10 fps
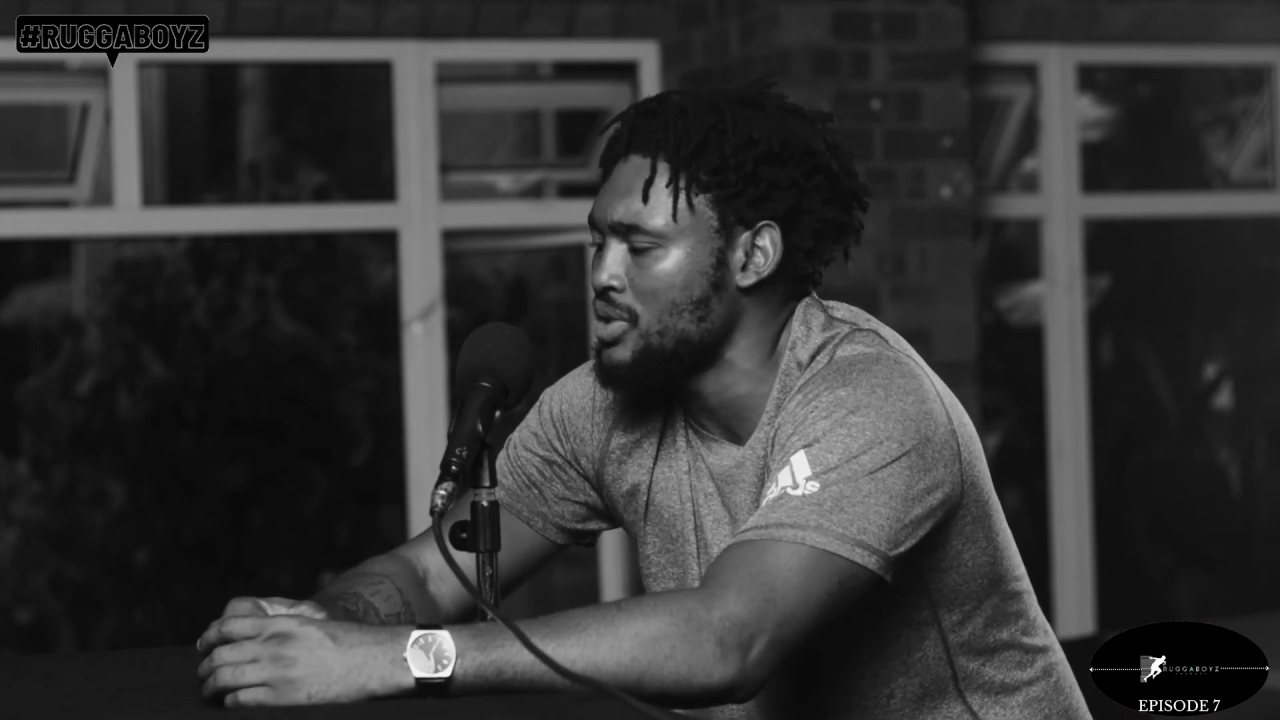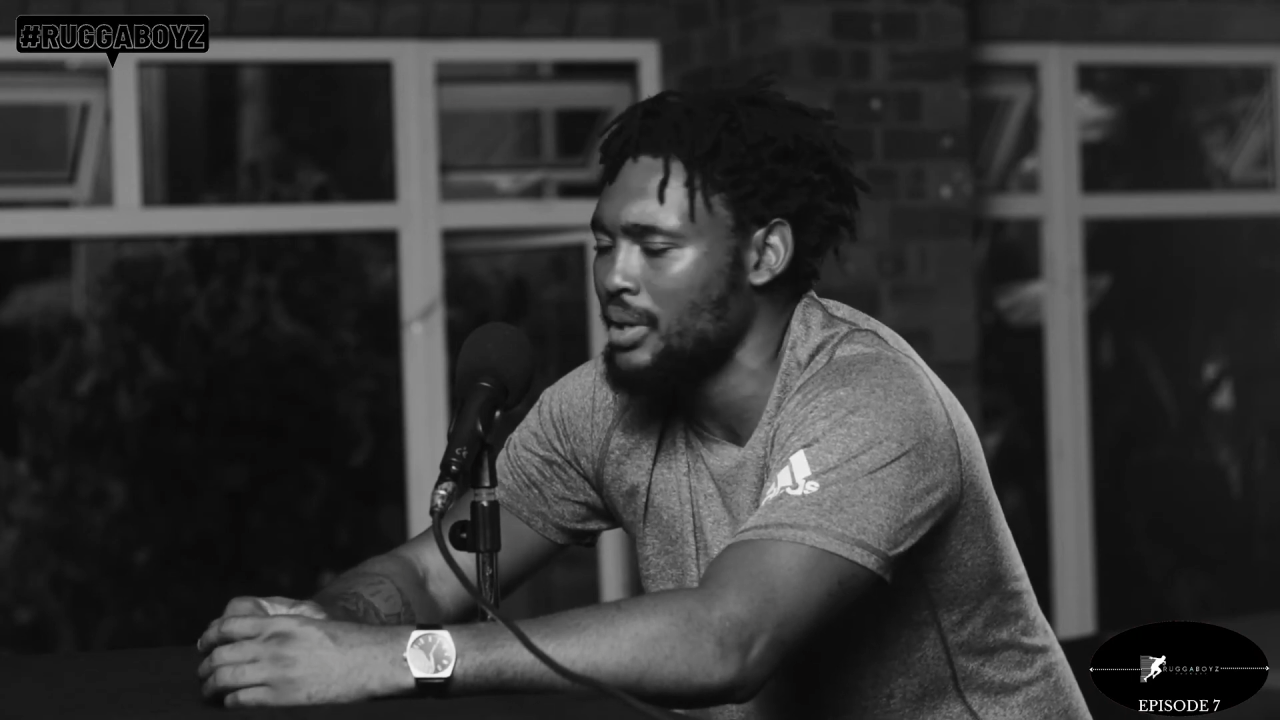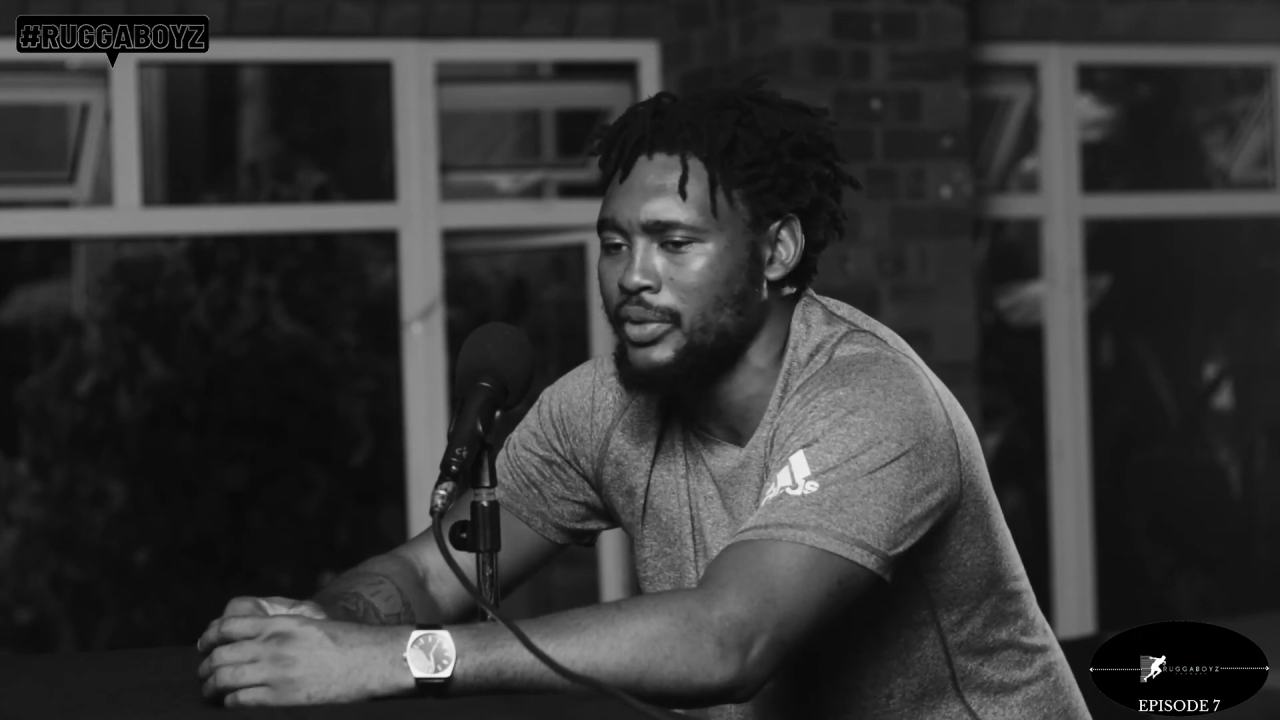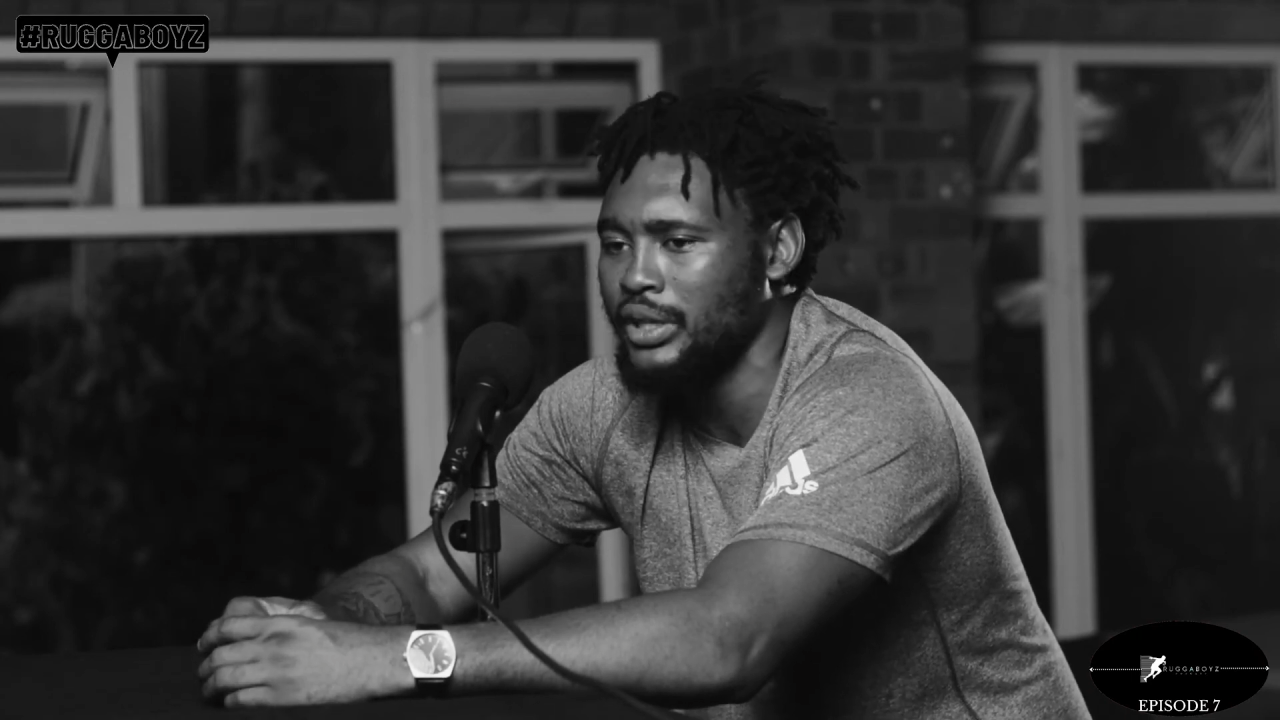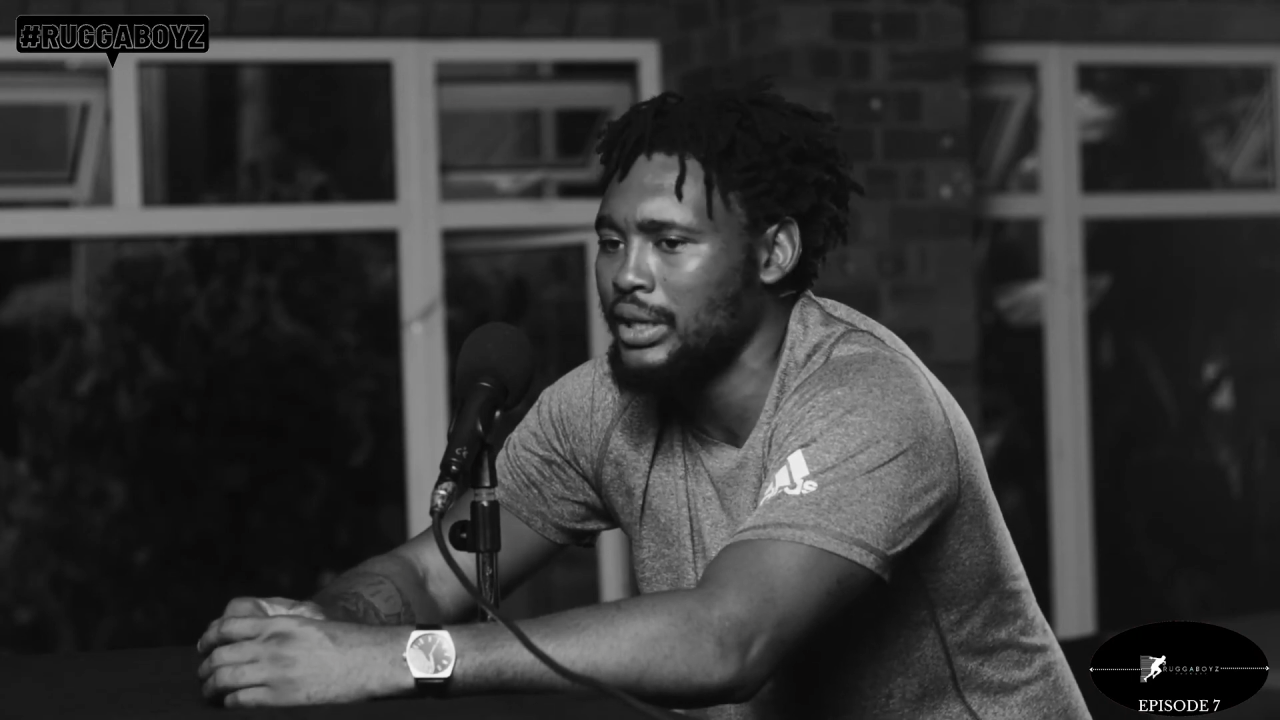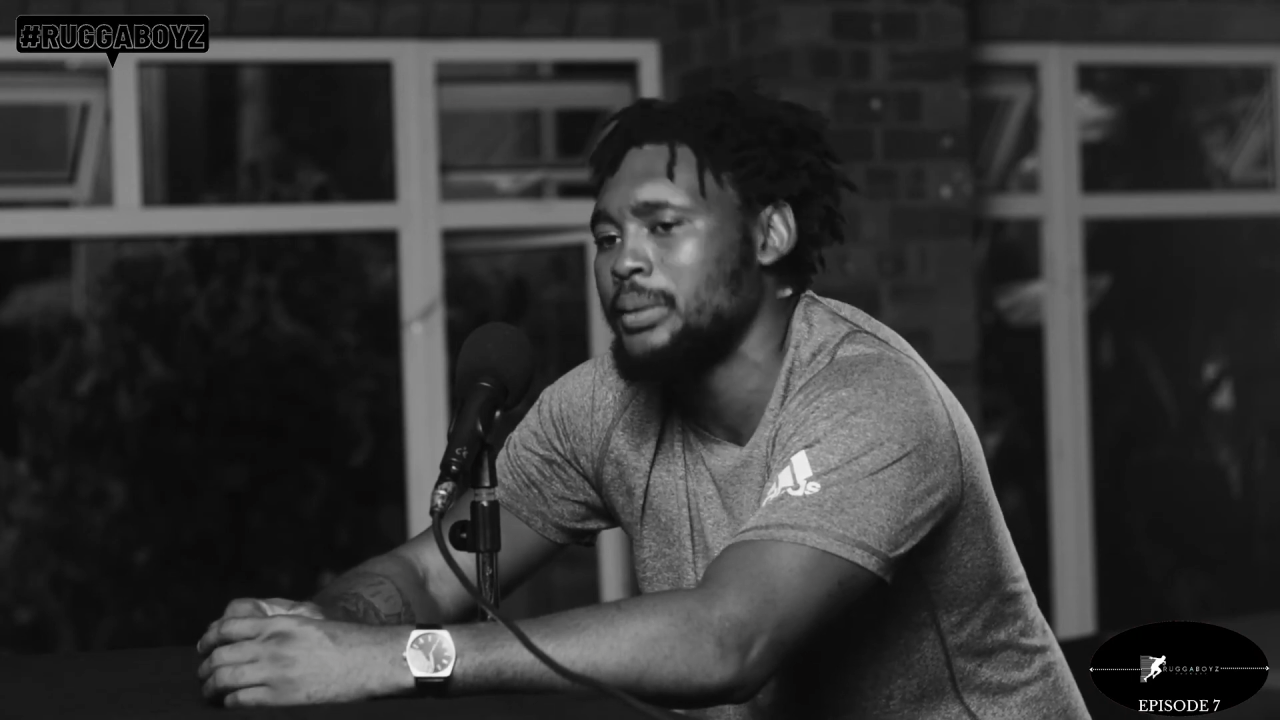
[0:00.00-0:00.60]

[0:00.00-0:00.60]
you something.